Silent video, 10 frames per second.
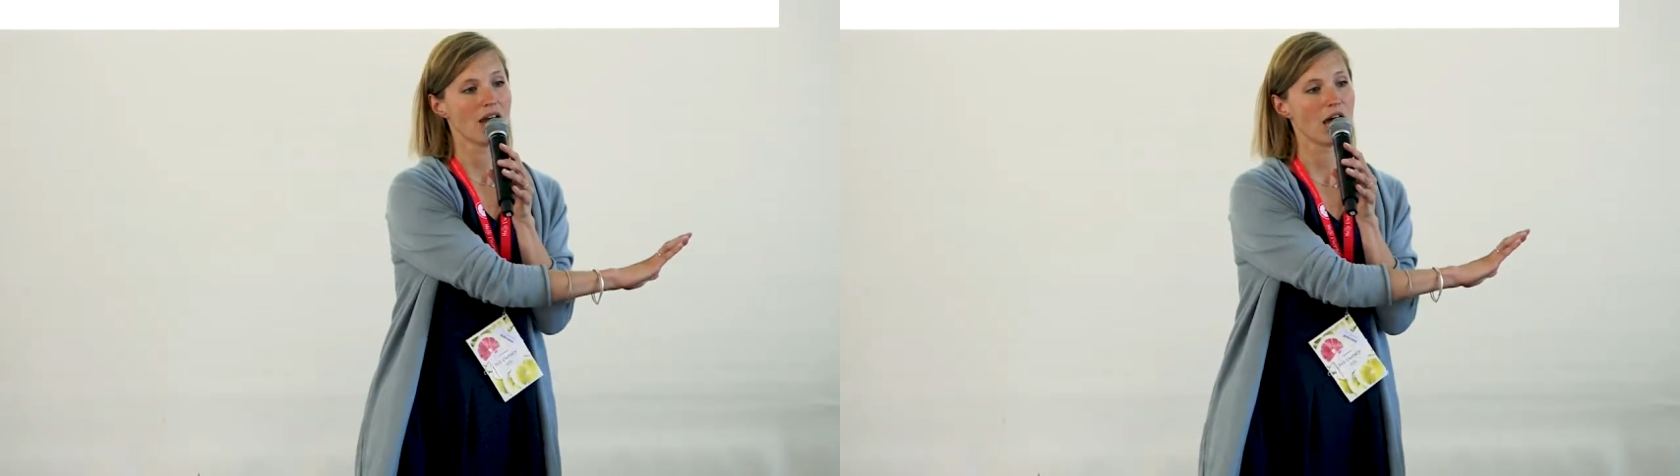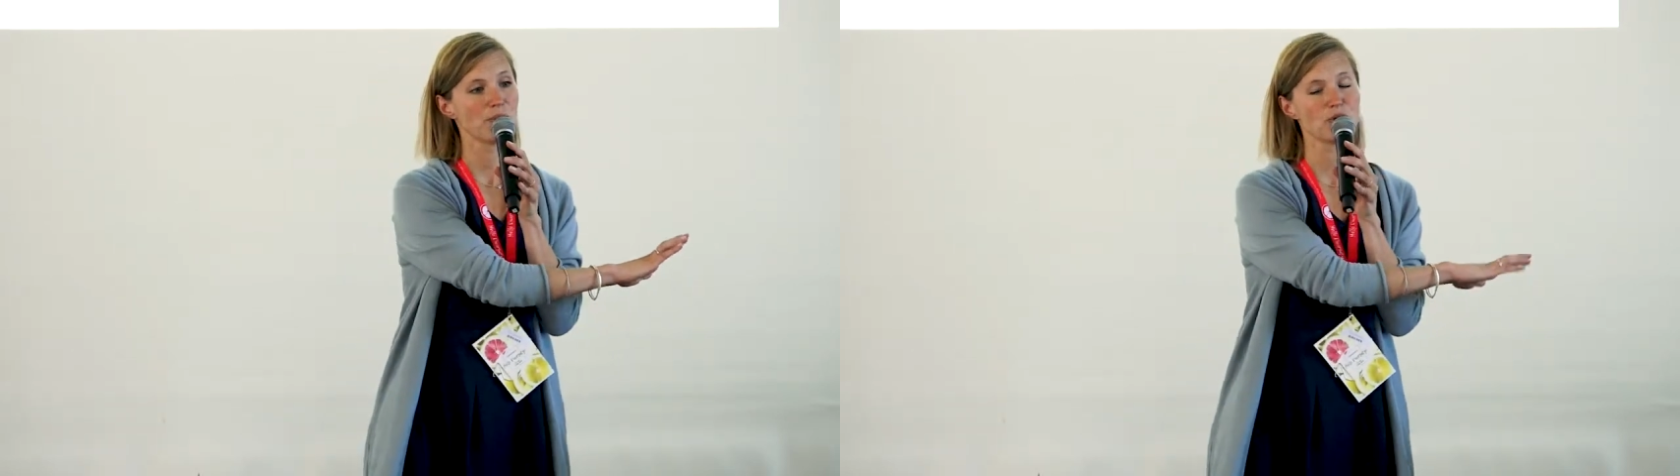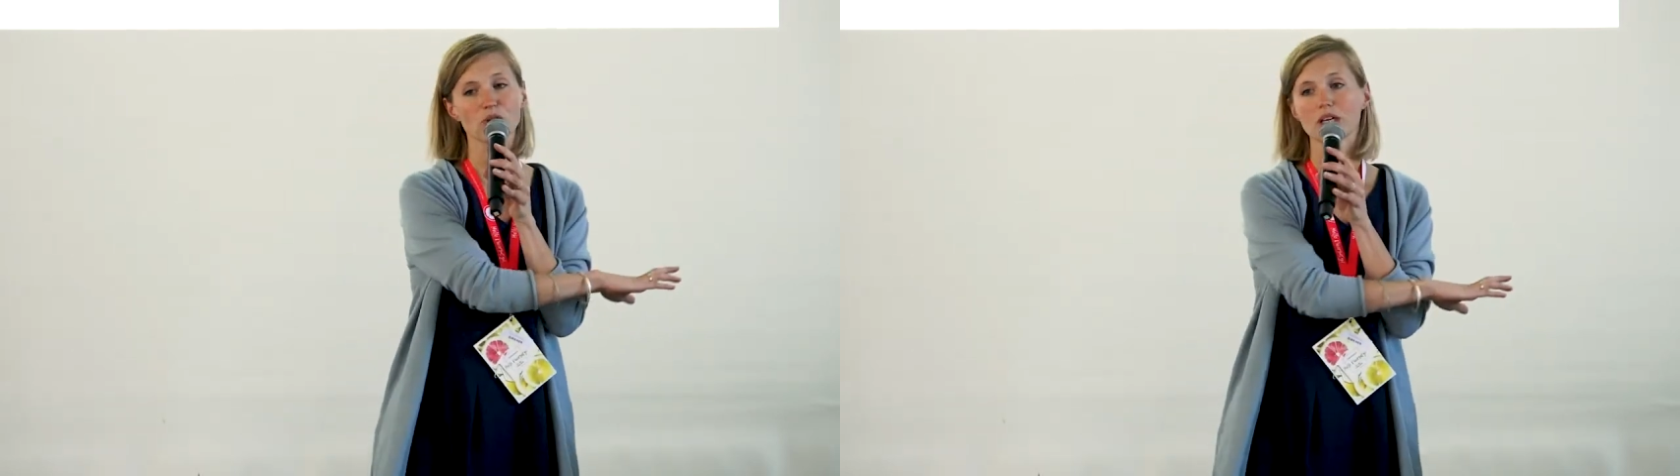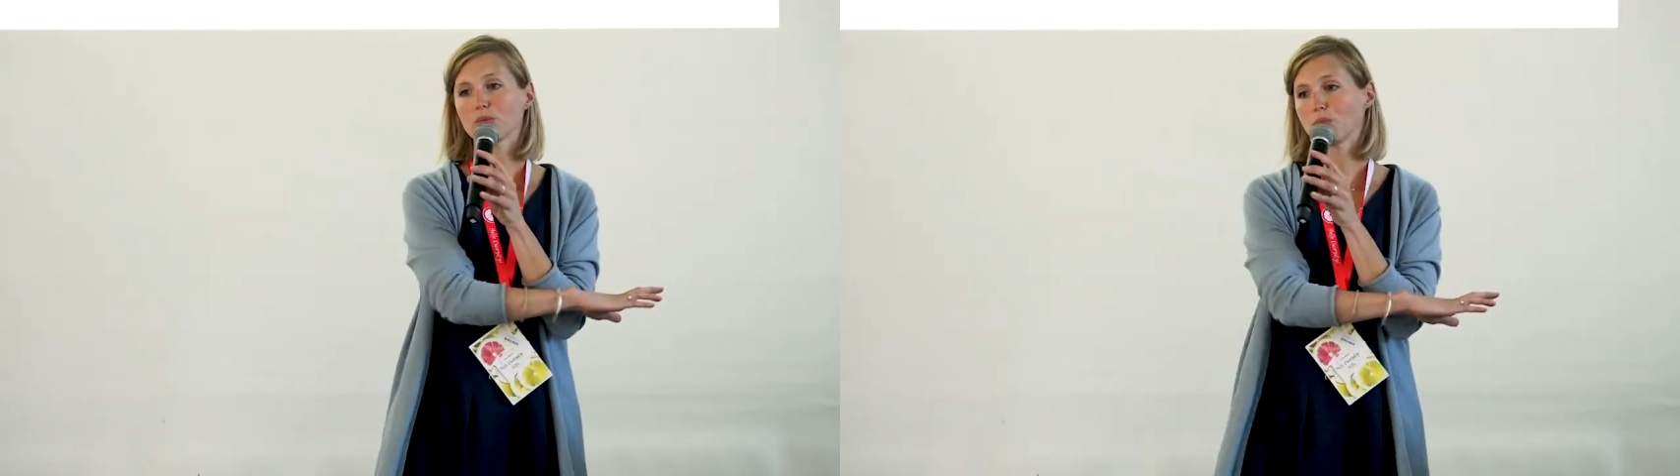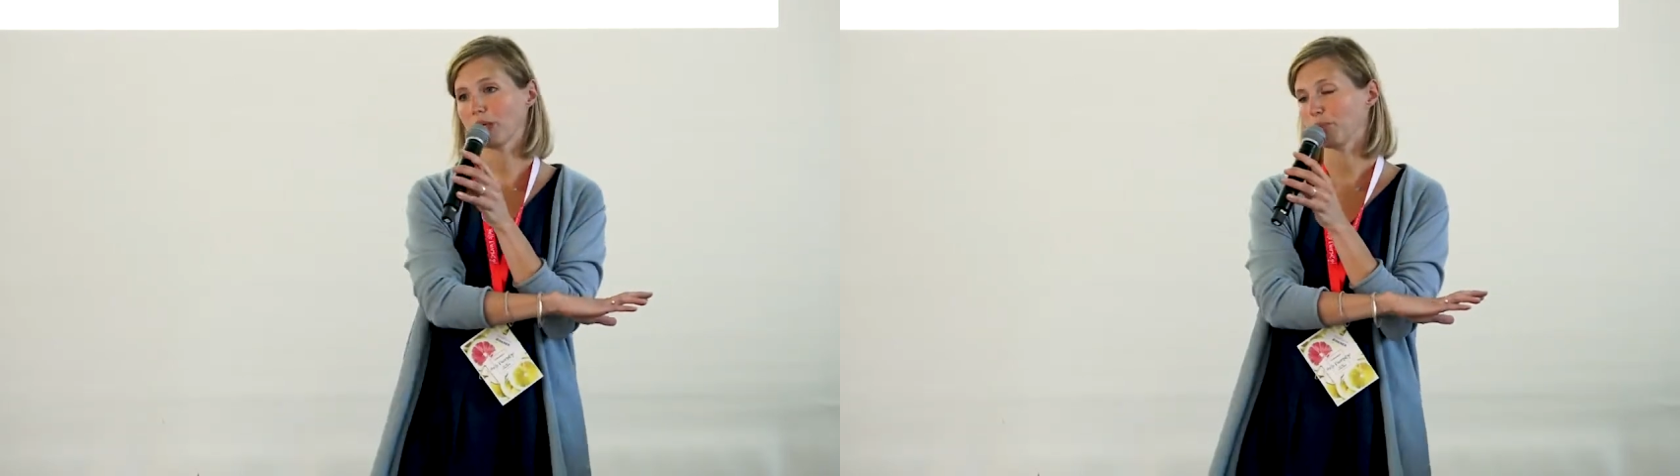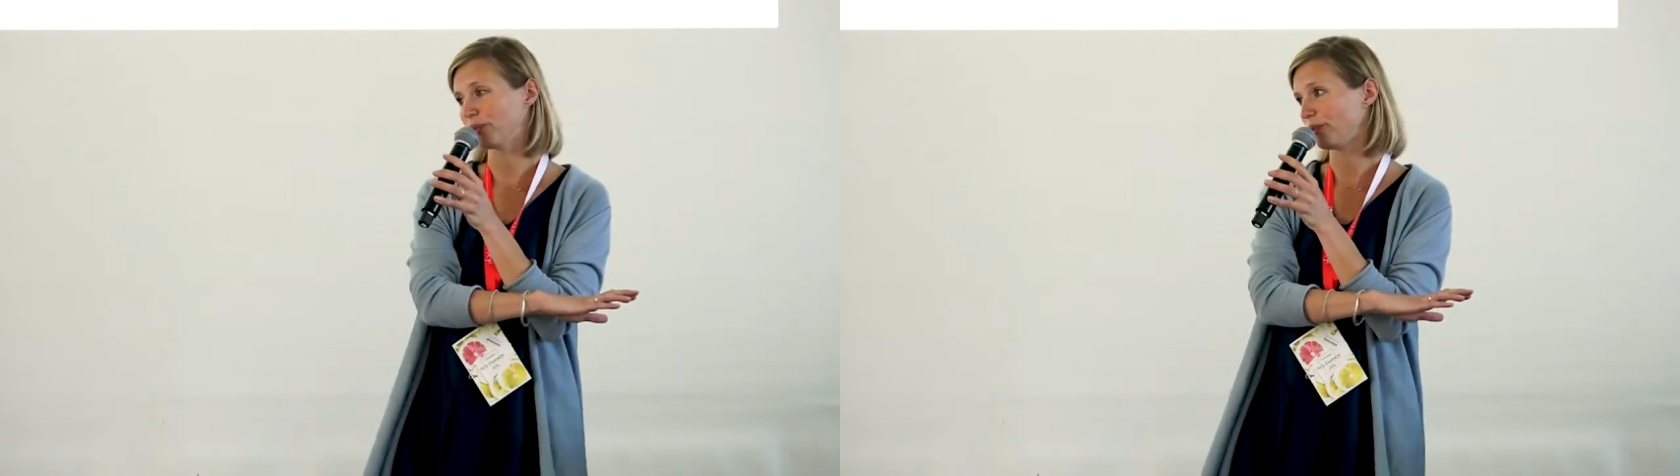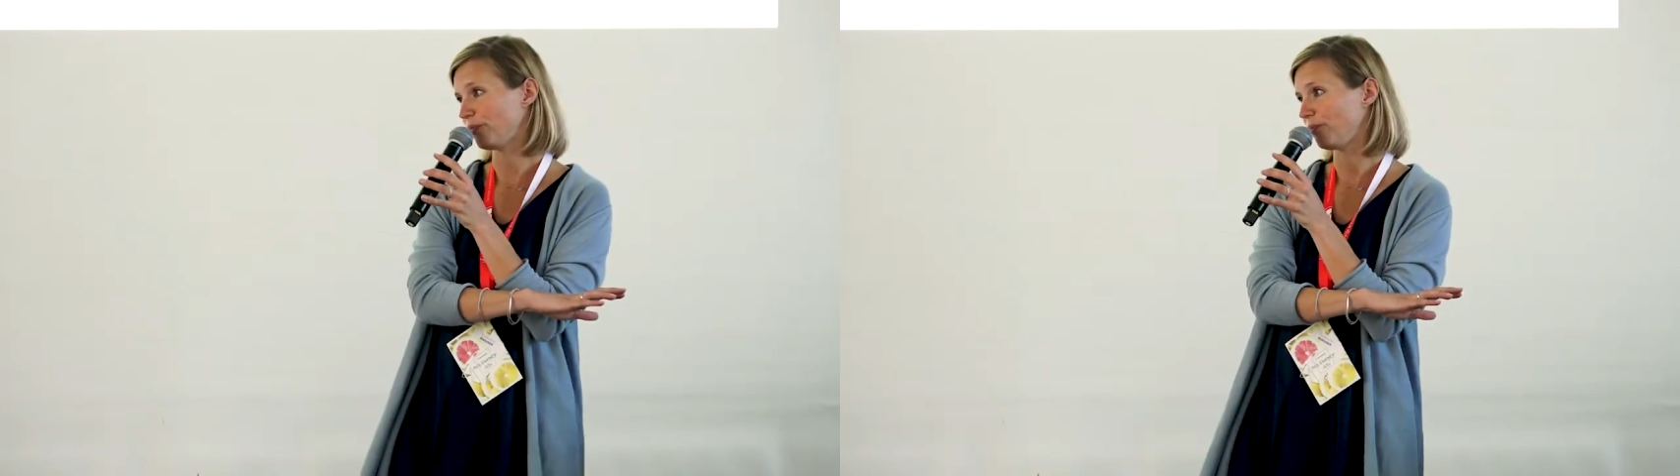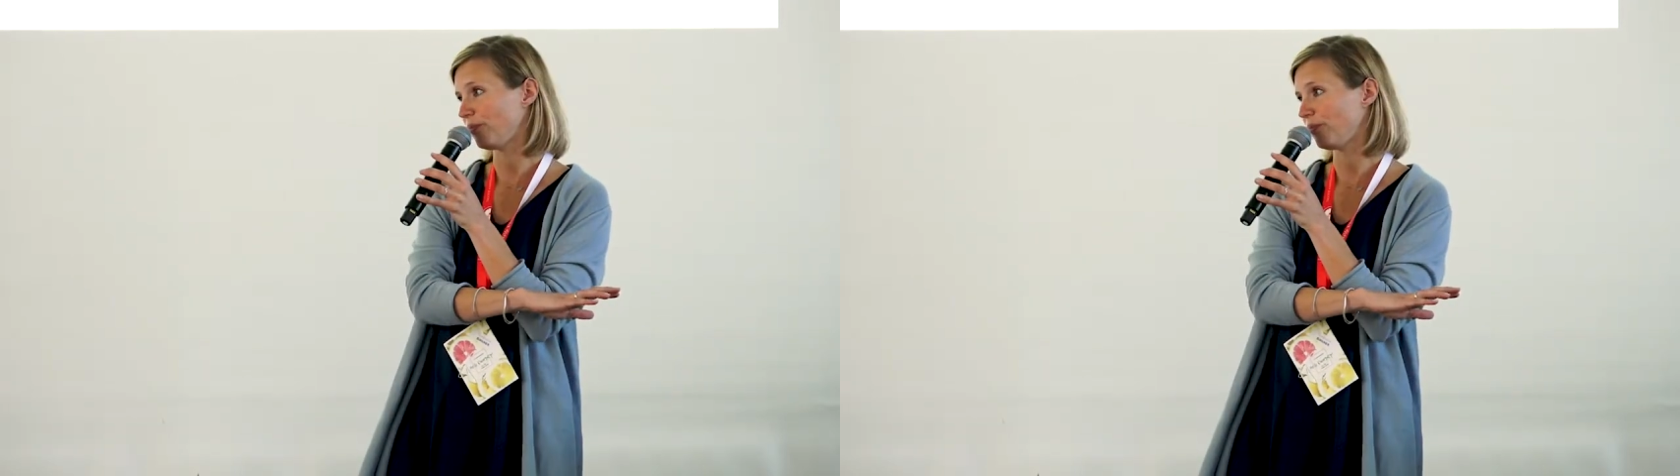I'm looking at people.